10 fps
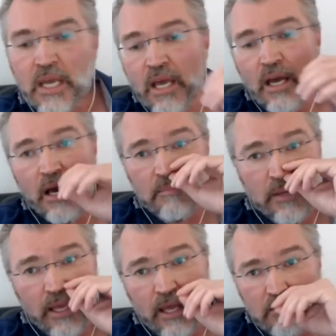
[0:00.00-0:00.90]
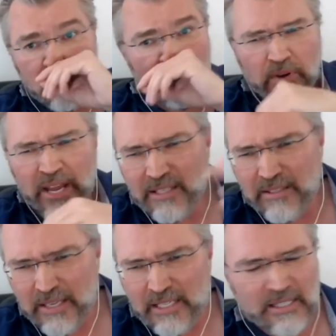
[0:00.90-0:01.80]
To bring
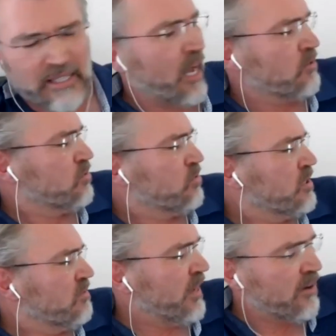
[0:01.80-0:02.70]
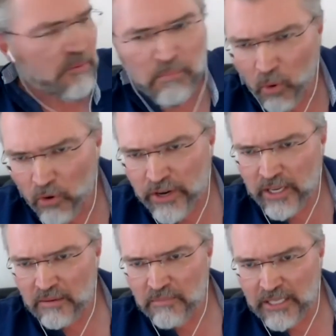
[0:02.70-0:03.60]
things down to the very boring
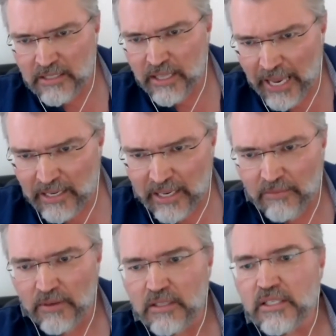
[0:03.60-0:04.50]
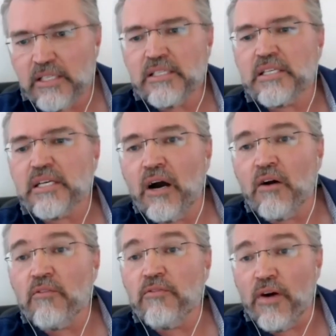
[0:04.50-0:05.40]
and mundane level, this is how
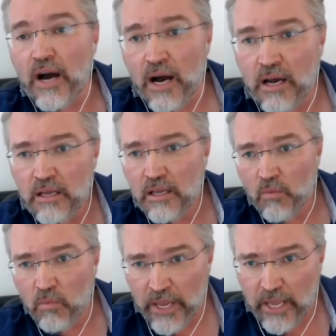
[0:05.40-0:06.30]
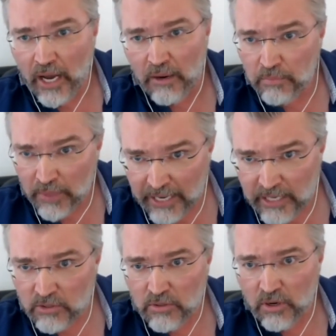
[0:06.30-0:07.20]
far we are
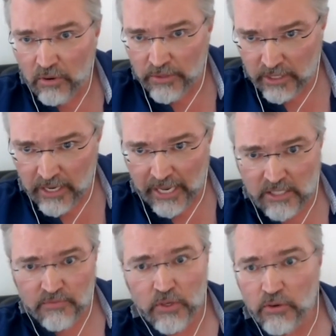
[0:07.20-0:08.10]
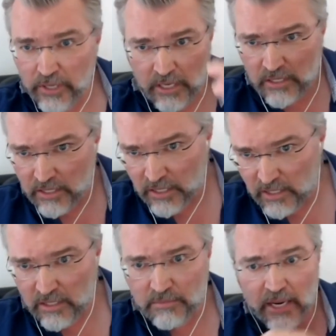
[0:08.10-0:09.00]
planning to go in the next few years. And this
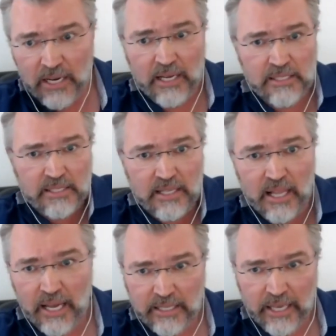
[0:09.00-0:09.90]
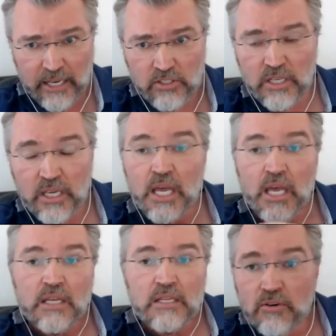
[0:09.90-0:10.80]
is my last slide, actually.
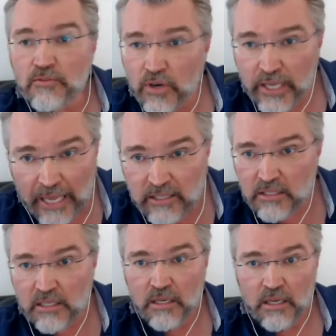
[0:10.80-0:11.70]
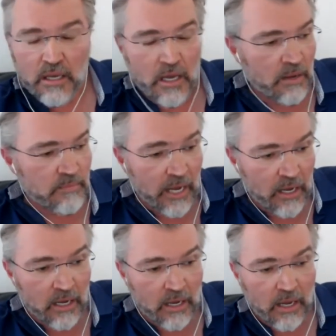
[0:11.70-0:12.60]
So forget
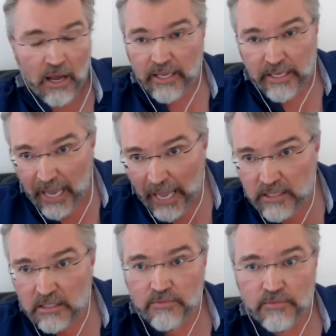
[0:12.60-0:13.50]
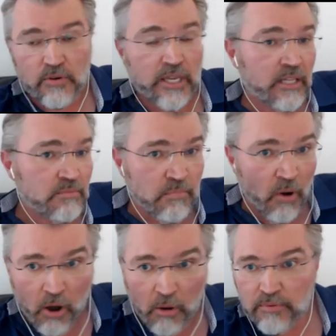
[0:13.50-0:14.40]
a cat, forget
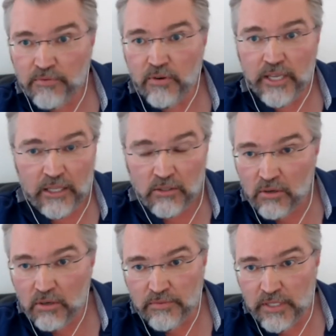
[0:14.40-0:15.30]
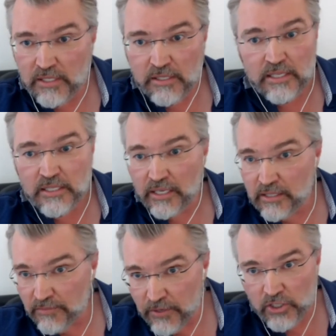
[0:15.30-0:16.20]
Bob, forget all of these things,
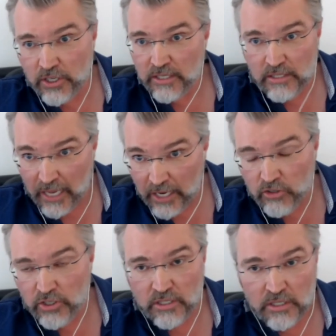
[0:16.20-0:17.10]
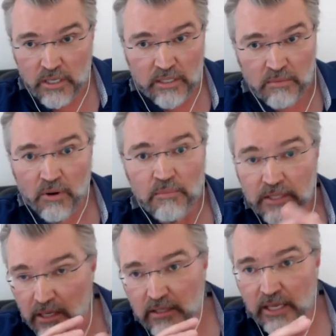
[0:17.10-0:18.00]
artificial intelligence at the
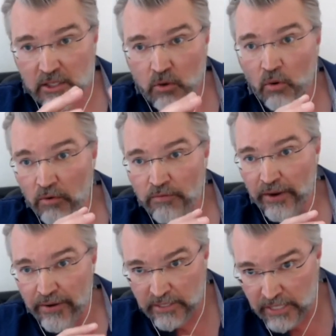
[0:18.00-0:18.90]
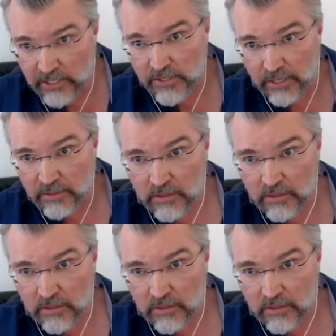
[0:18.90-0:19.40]
moment, that's all very distant,